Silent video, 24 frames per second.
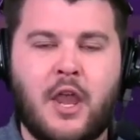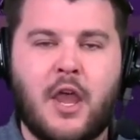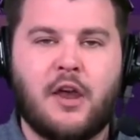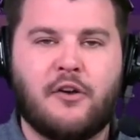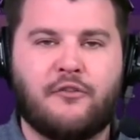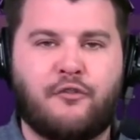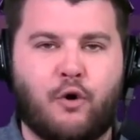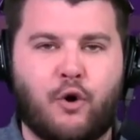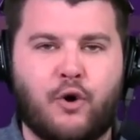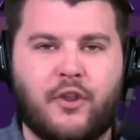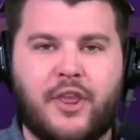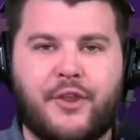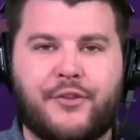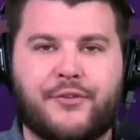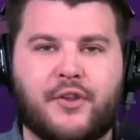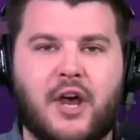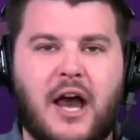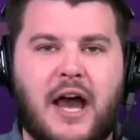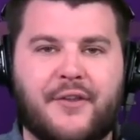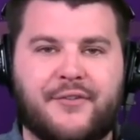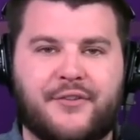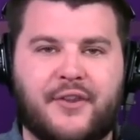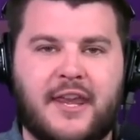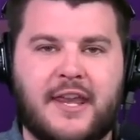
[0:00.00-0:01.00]
for this
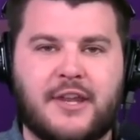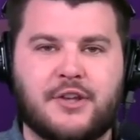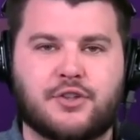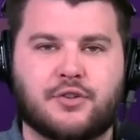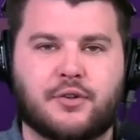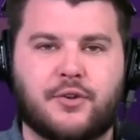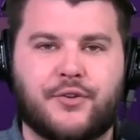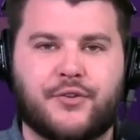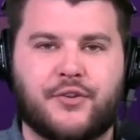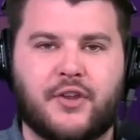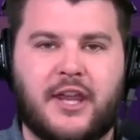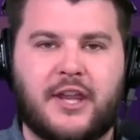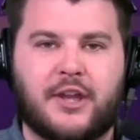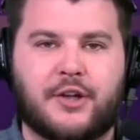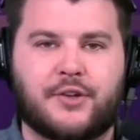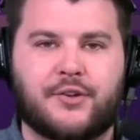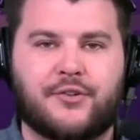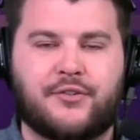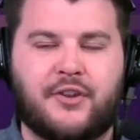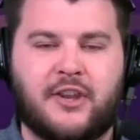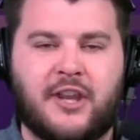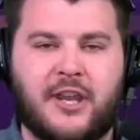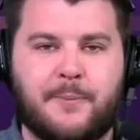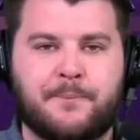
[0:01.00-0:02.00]
Los Angeles Lakers
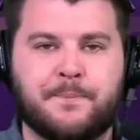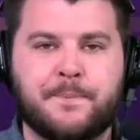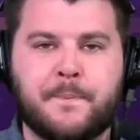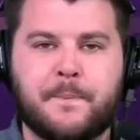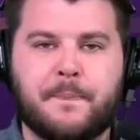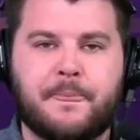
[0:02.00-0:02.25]
team.